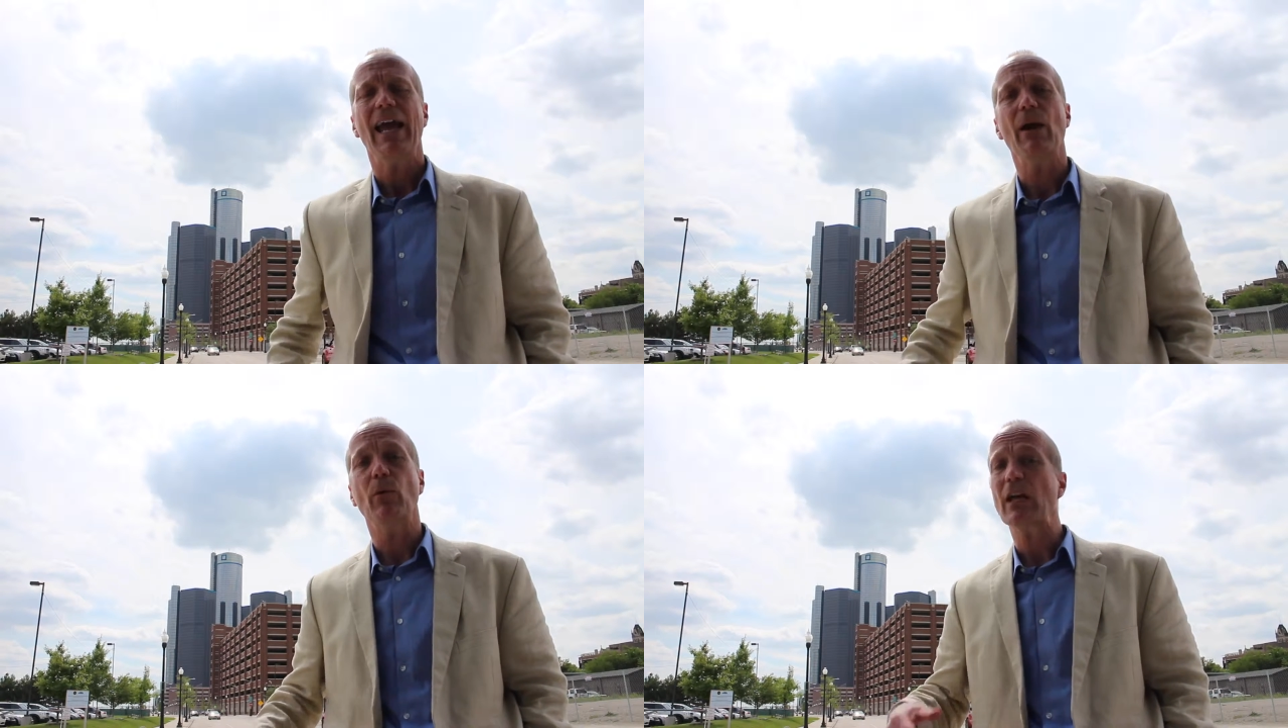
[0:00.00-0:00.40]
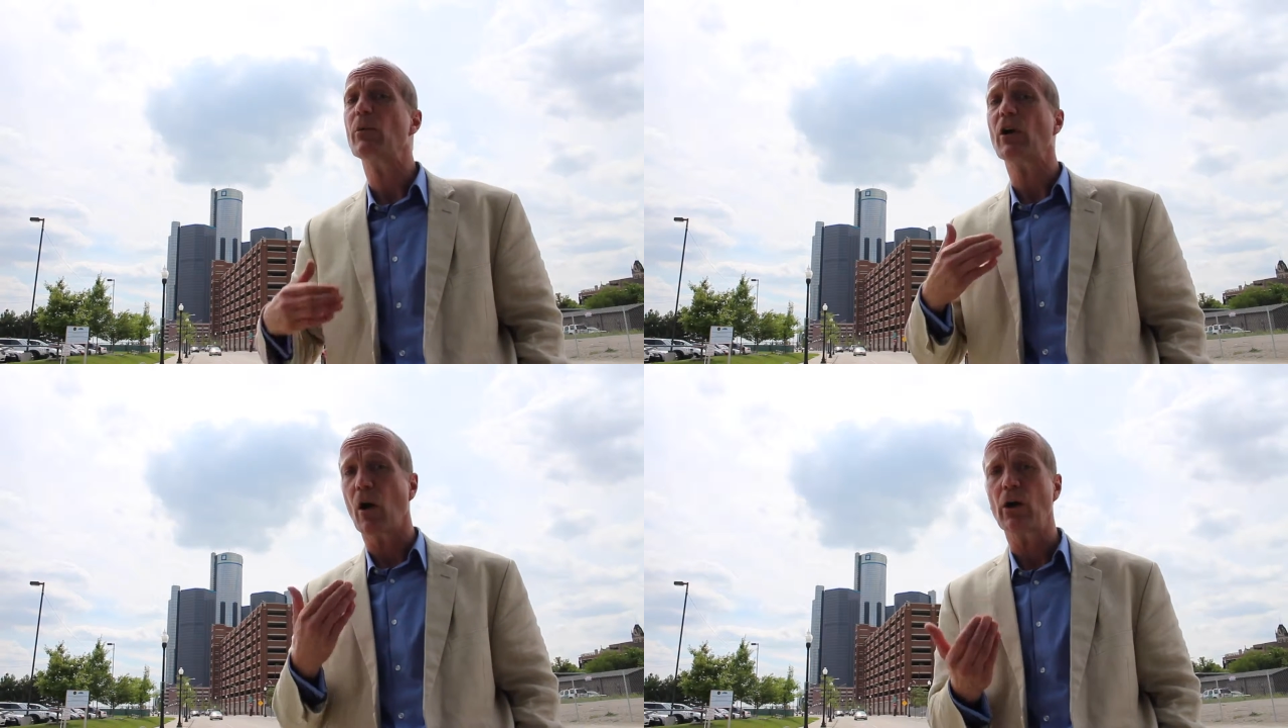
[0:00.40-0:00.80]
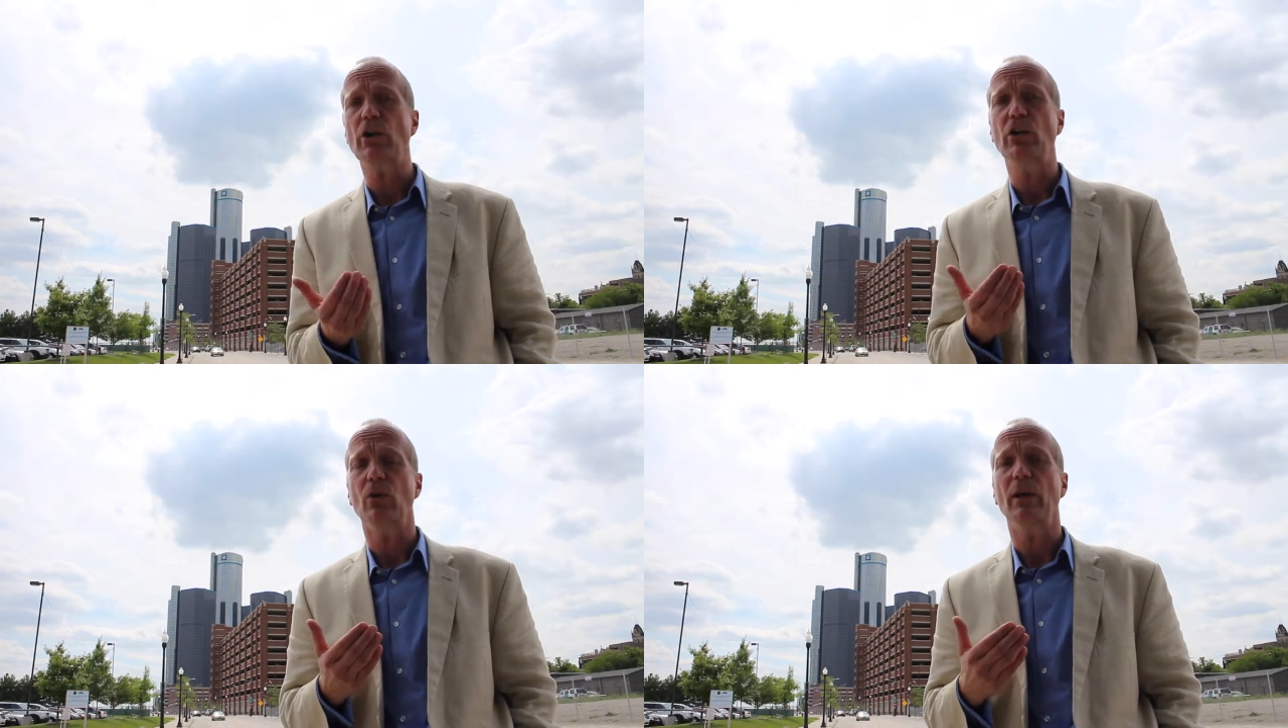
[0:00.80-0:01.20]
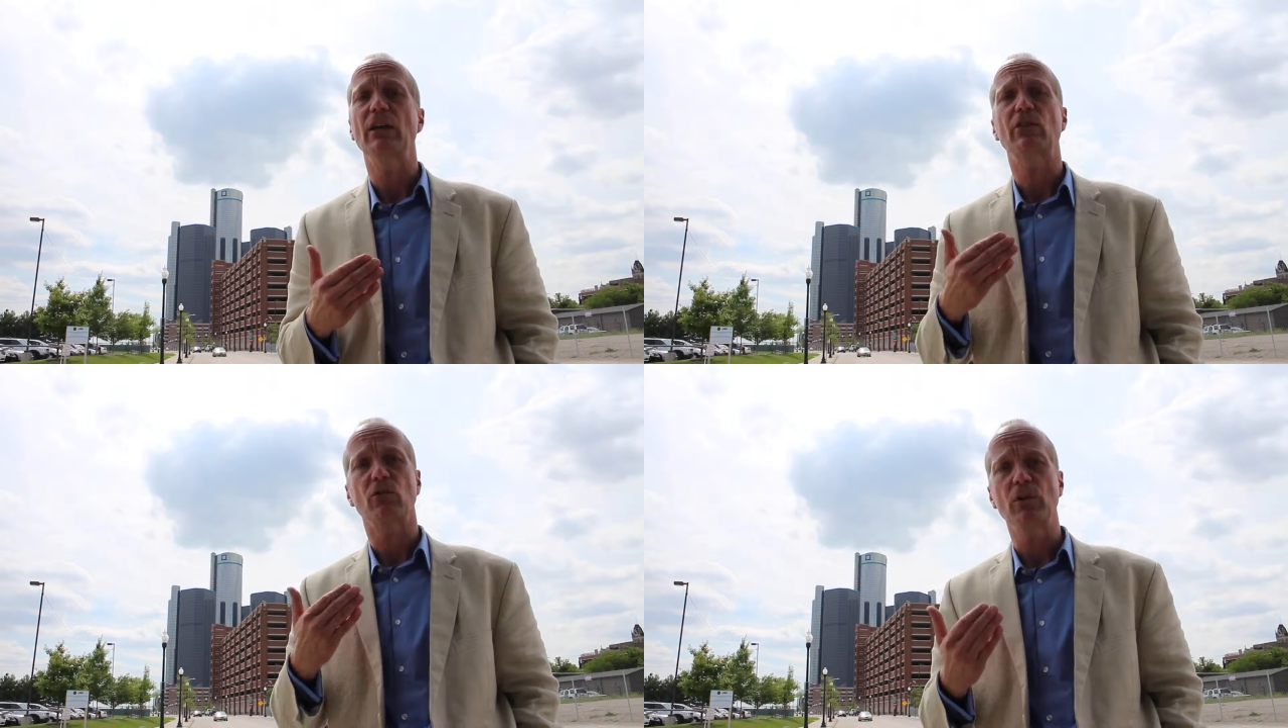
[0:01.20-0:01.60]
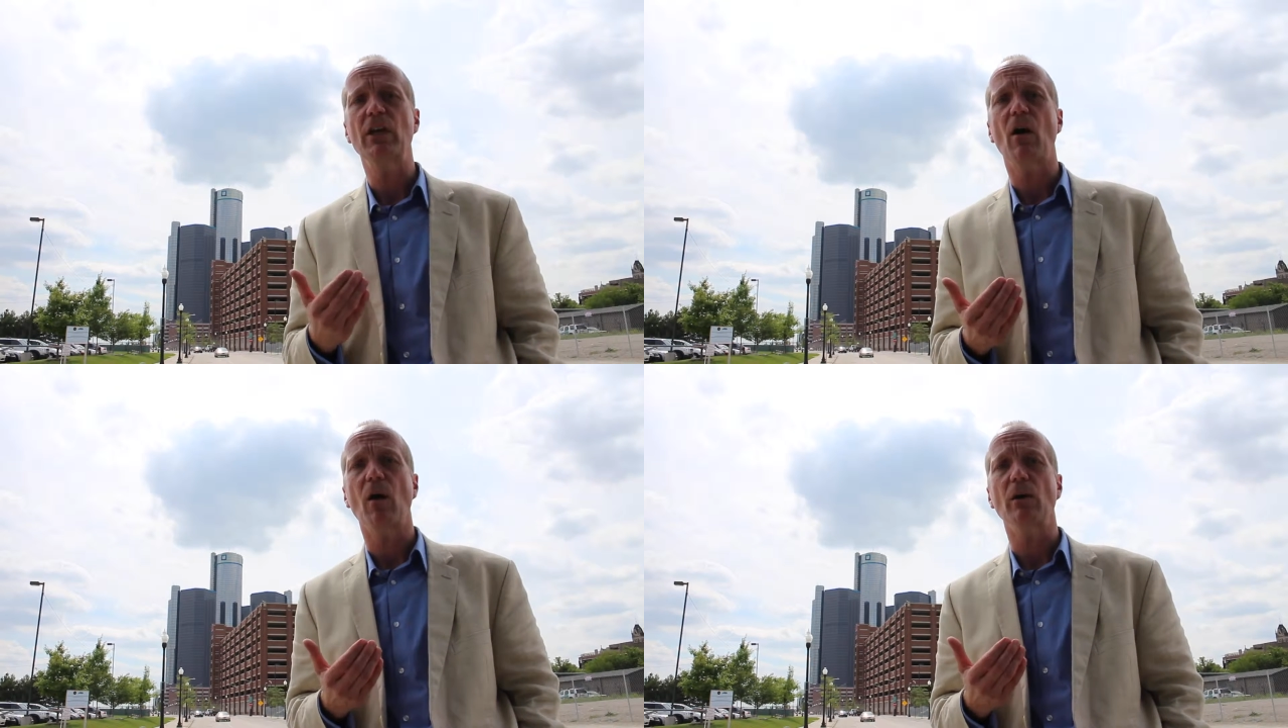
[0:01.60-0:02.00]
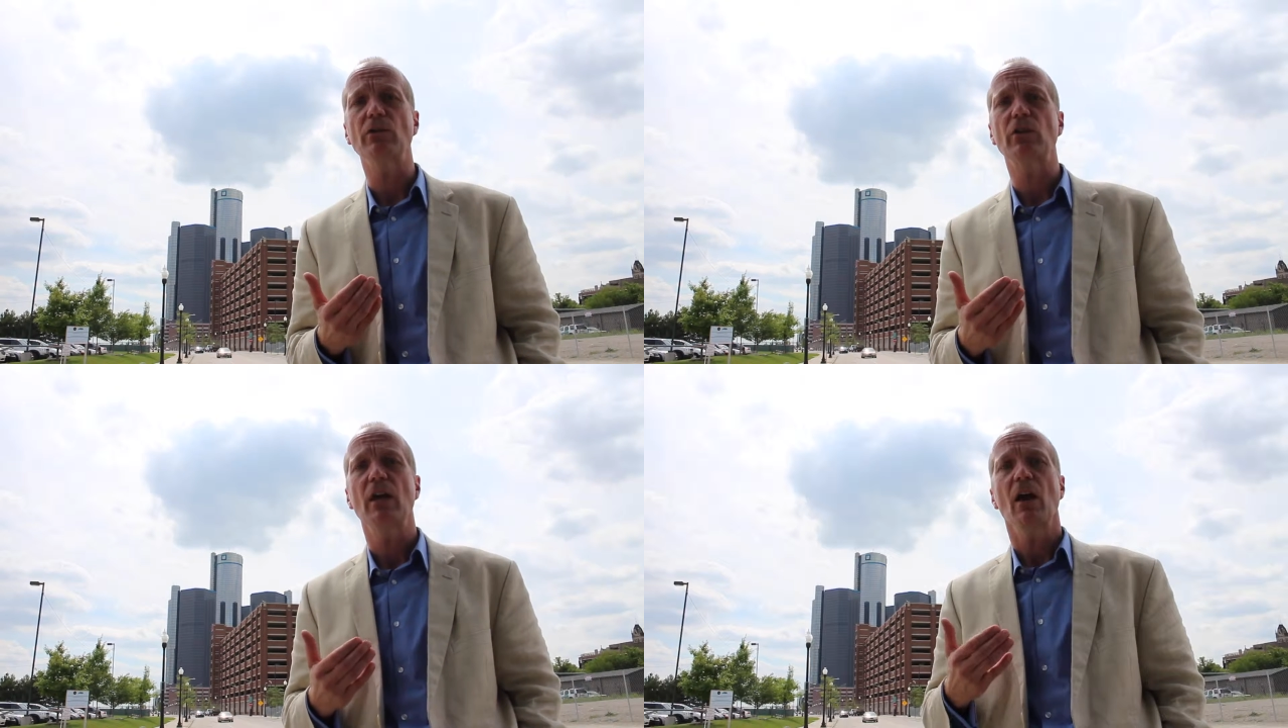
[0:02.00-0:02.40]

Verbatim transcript: And what I would argue is that recalls